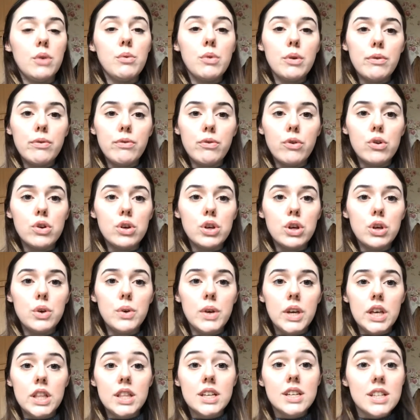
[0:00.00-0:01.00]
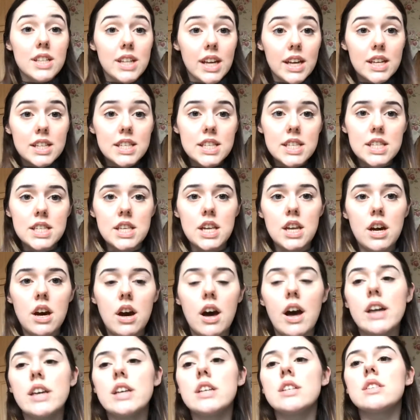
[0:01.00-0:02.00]
up for you either later
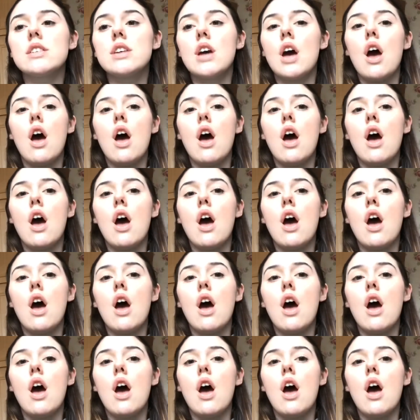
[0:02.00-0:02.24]
tonight